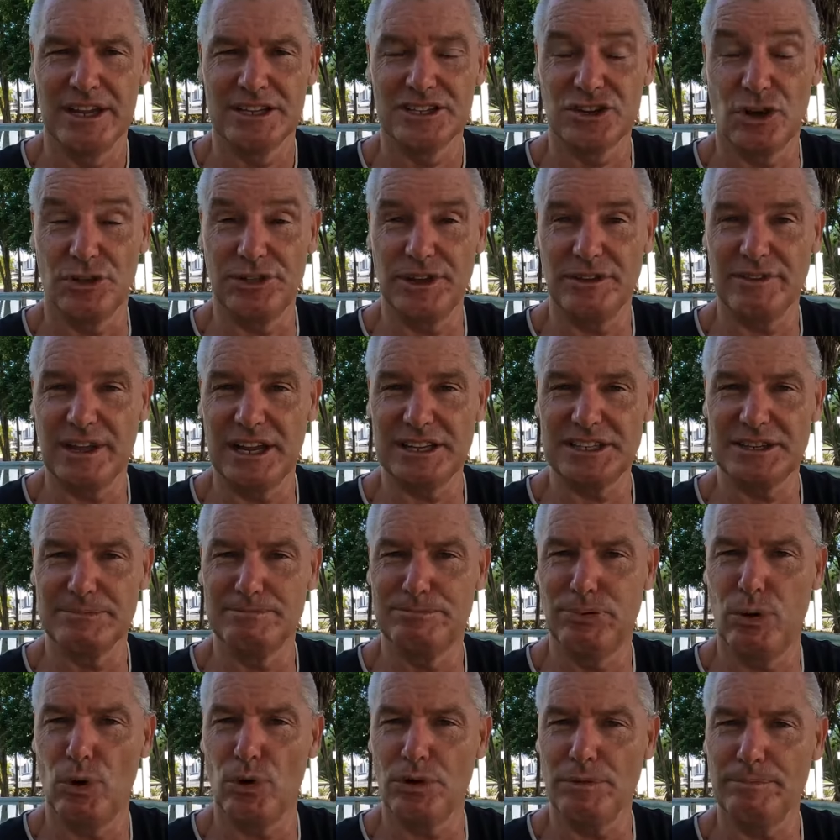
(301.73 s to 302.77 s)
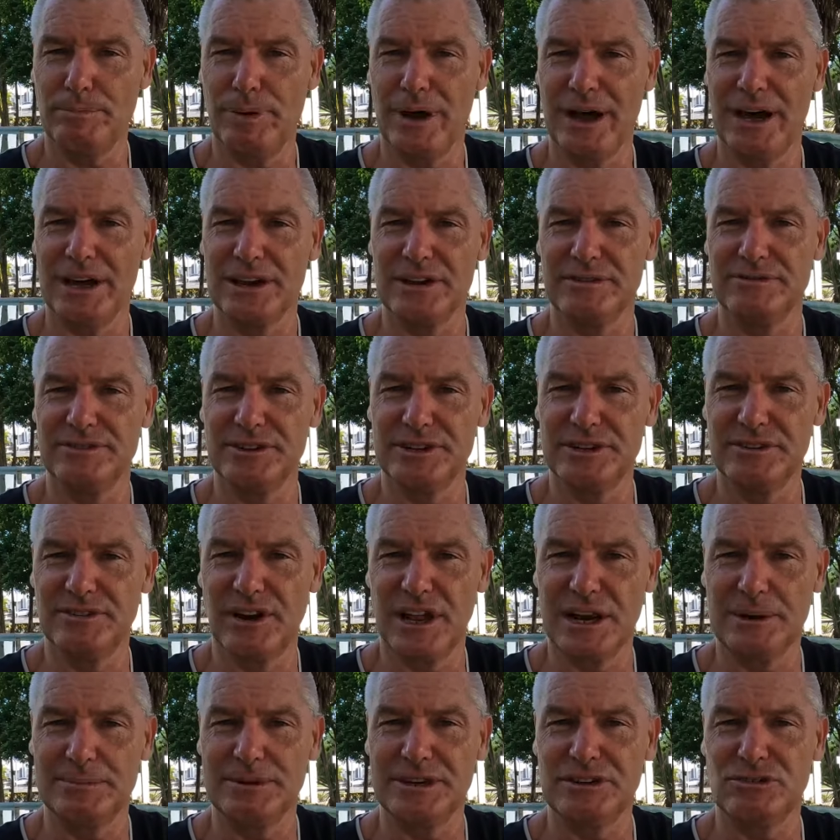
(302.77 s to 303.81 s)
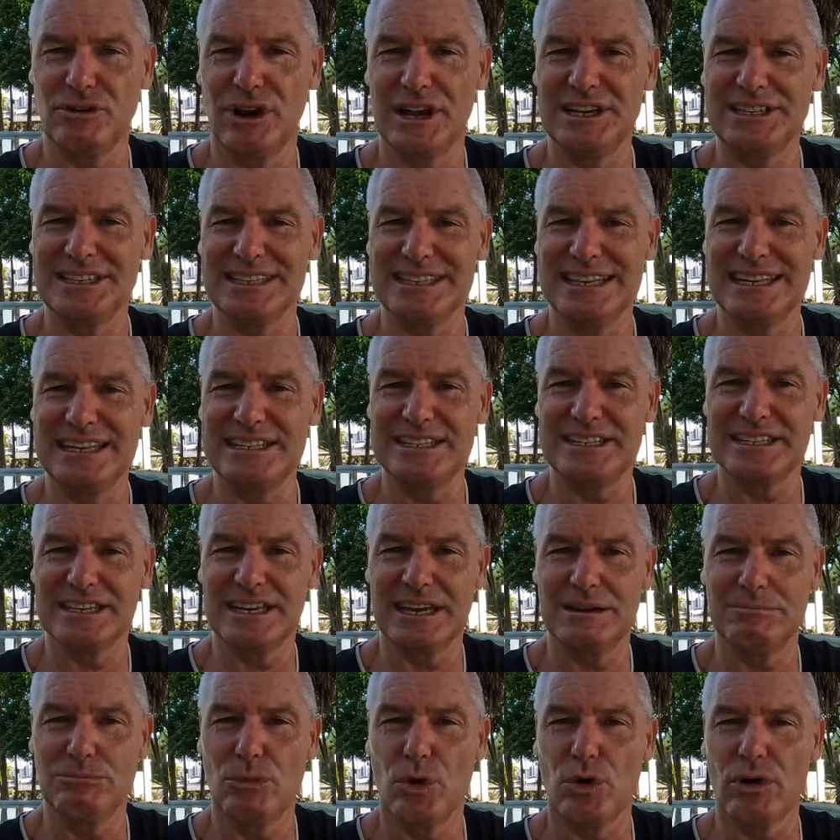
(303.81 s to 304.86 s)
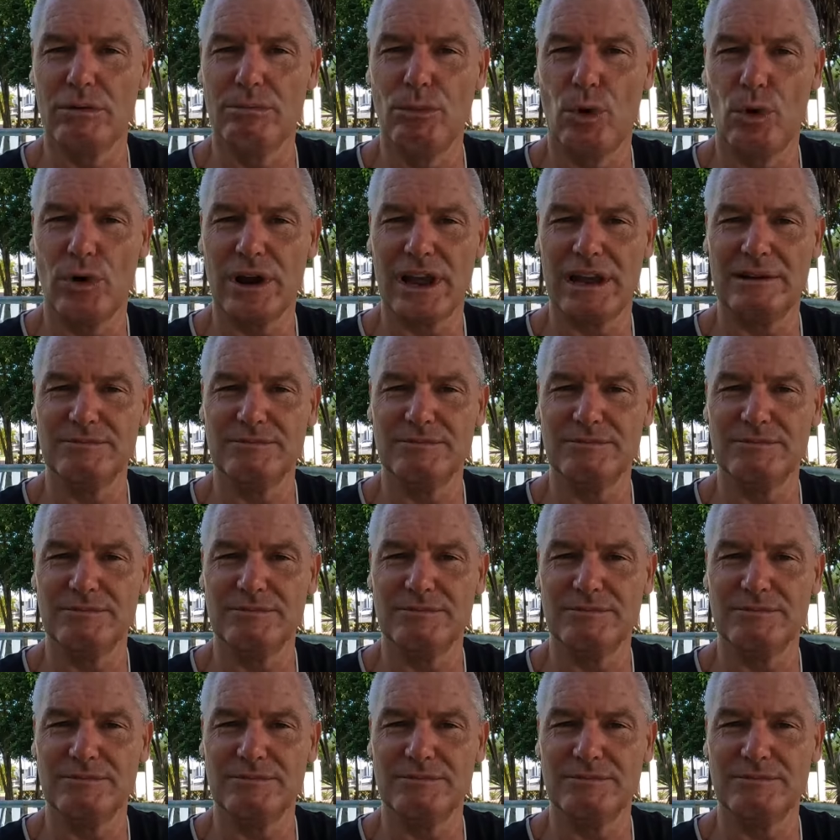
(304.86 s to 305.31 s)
So I think that's an important part of the development. Razor needs to get more and more